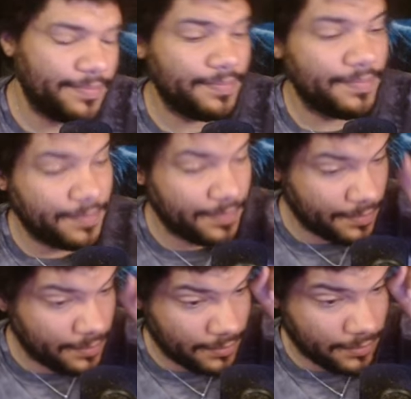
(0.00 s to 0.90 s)

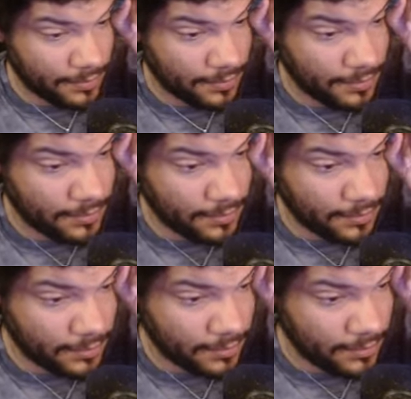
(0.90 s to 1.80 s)

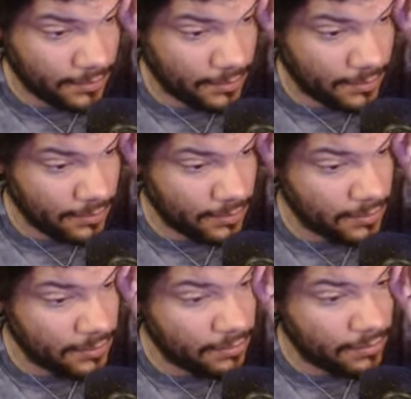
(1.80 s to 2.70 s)

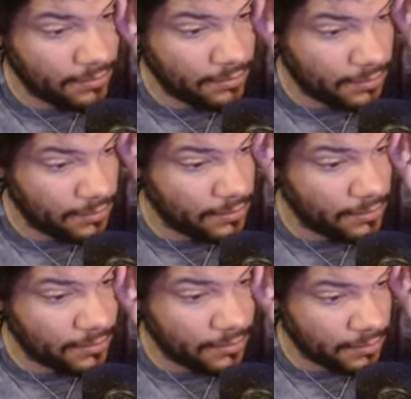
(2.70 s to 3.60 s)

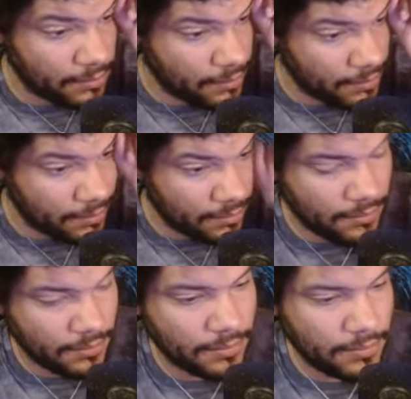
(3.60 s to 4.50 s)

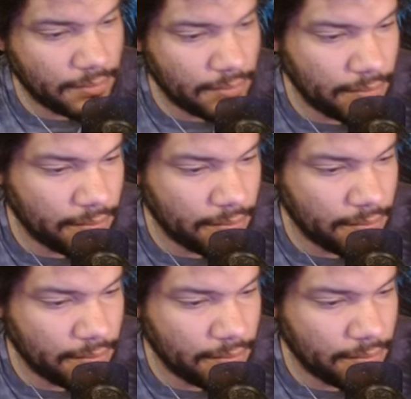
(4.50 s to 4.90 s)
Nothing is said.